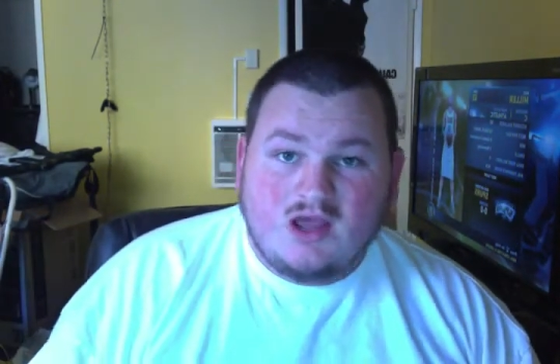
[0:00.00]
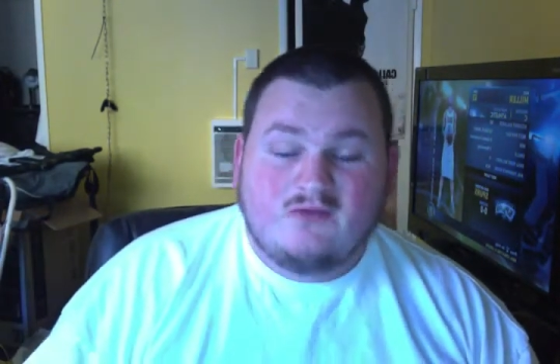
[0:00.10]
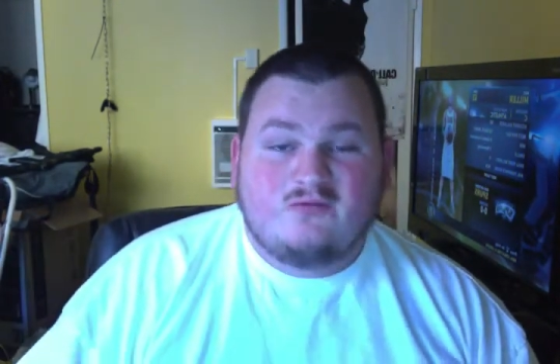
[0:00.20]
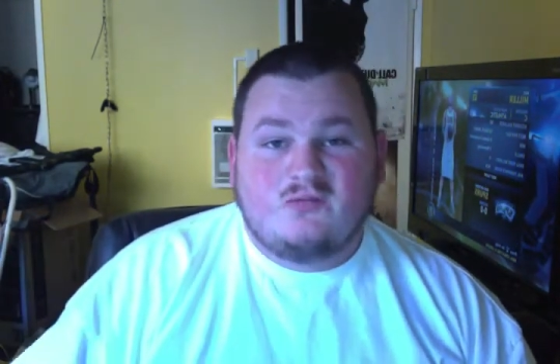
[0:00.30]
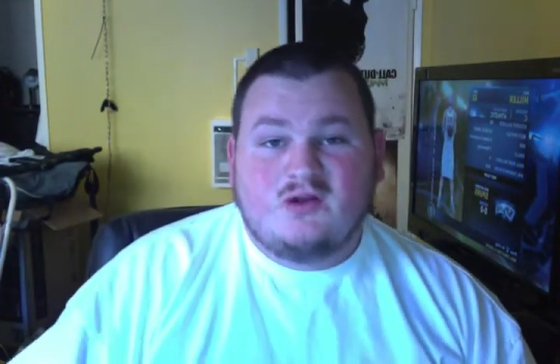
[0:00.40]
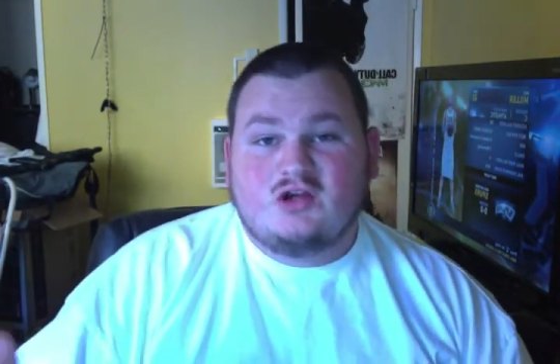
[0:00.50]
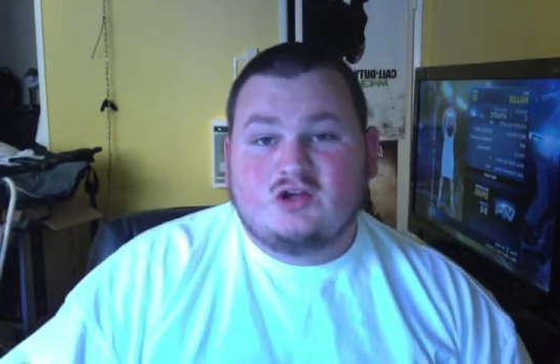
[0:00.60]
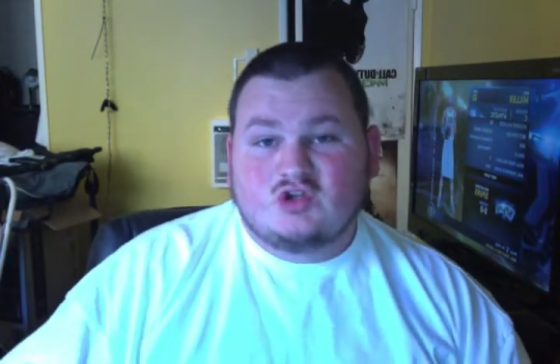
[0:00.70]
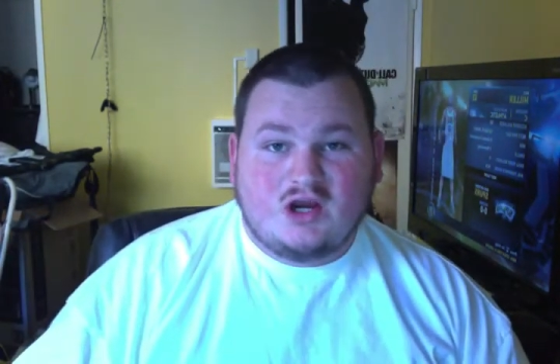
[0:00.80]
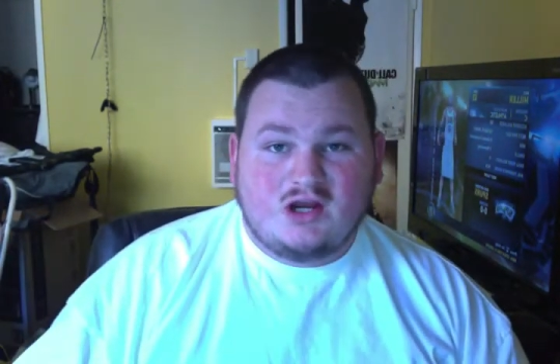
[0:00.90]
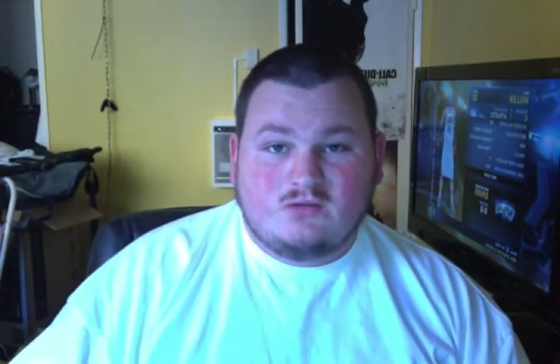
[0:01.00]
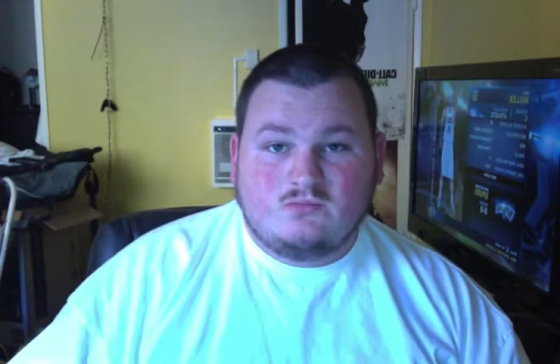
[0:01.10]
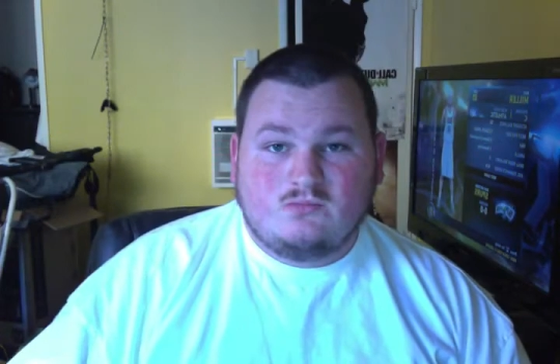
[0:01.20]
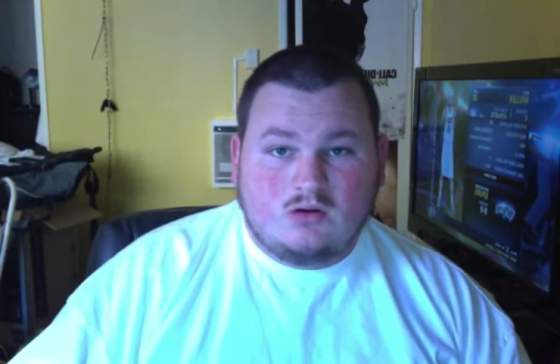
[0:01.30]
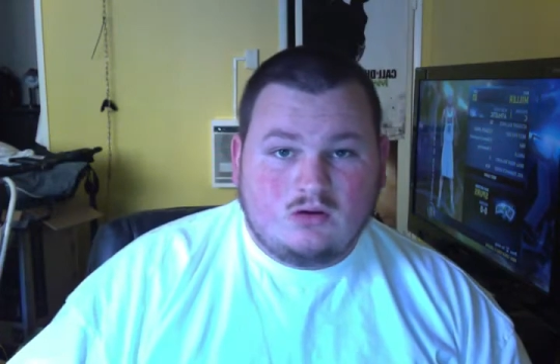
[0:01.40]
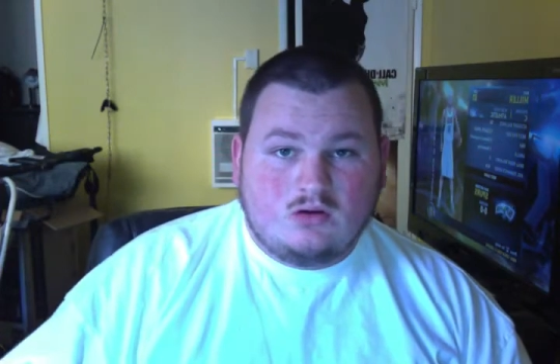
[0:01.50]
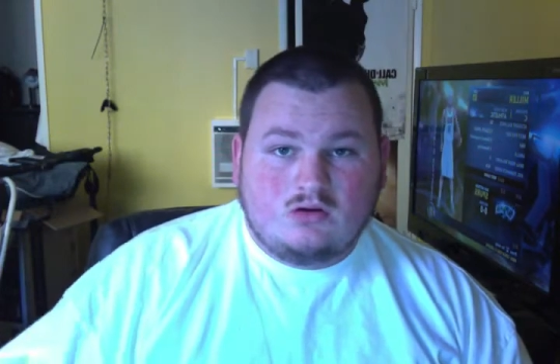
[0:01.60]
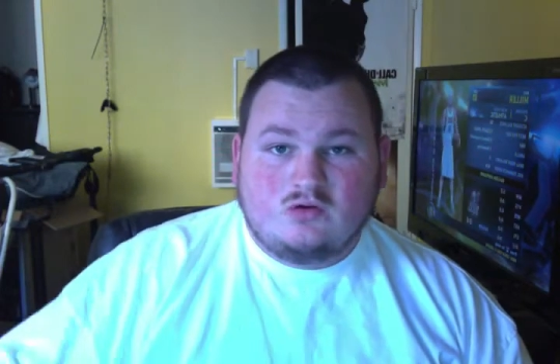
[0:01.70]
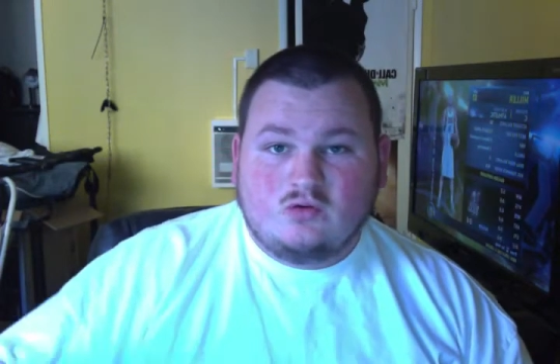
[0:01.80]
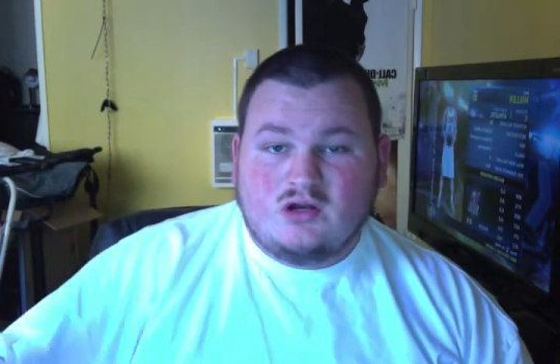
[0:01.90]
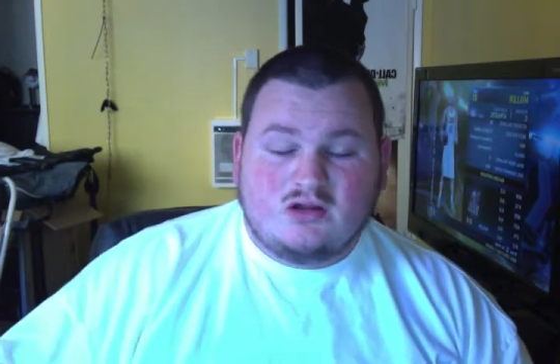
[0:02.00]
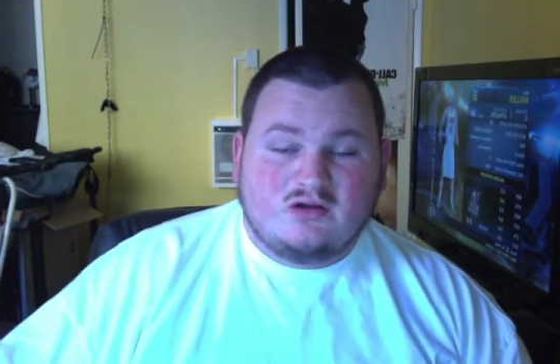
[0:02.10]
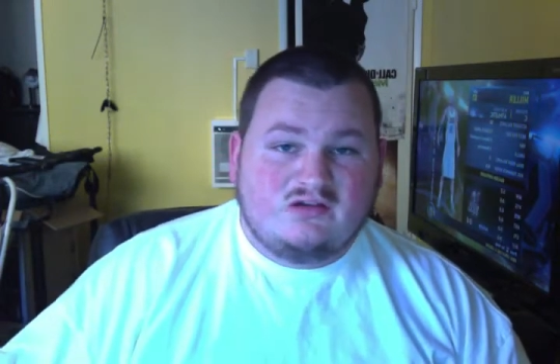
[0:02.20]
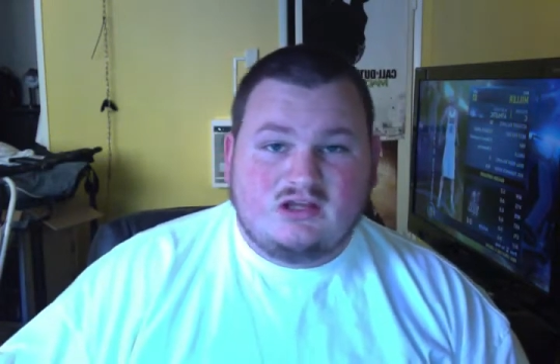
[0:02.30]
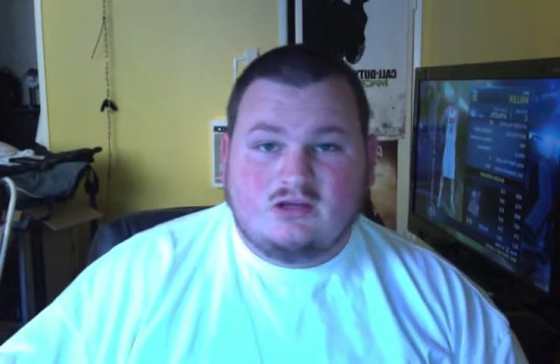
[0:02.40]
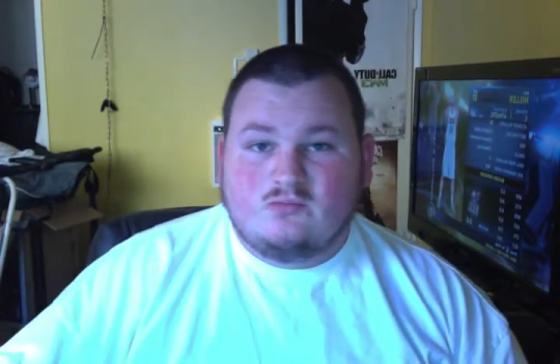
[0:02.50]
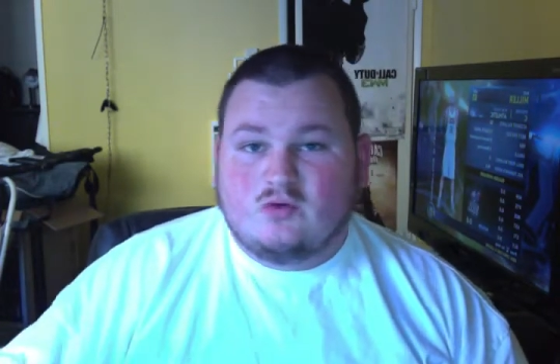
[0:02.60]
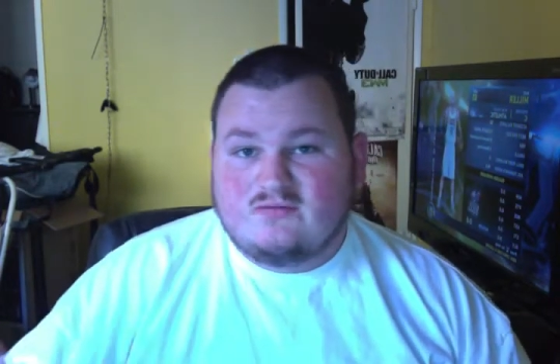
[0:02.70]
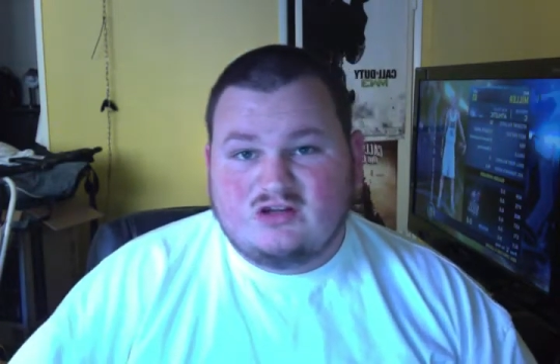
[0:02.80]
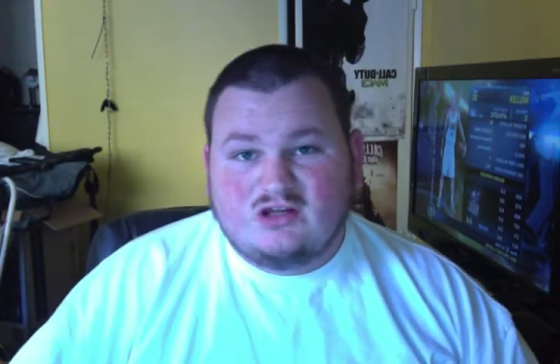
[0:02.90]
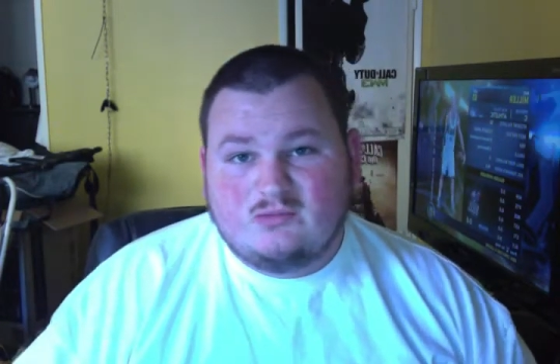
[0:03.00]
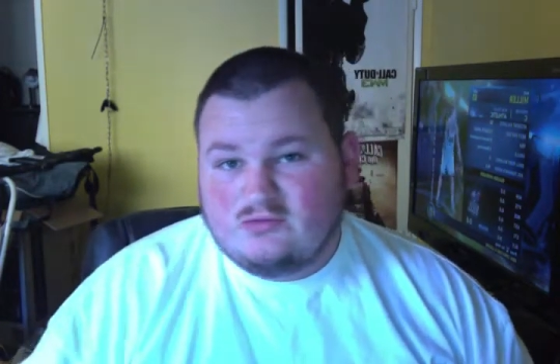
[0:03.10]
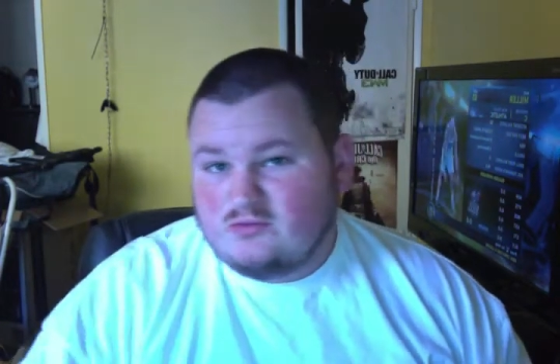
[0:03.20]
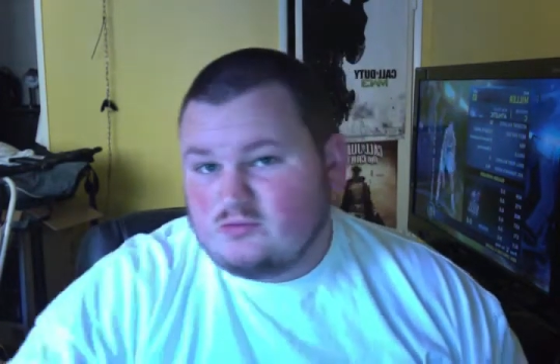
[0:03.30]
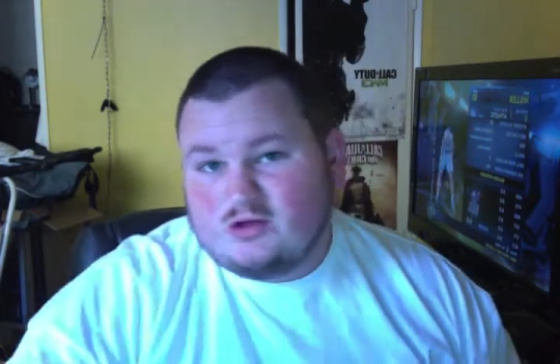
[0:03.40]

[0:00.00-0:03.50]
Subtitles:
And from there, you trade them to another team, whatever teams.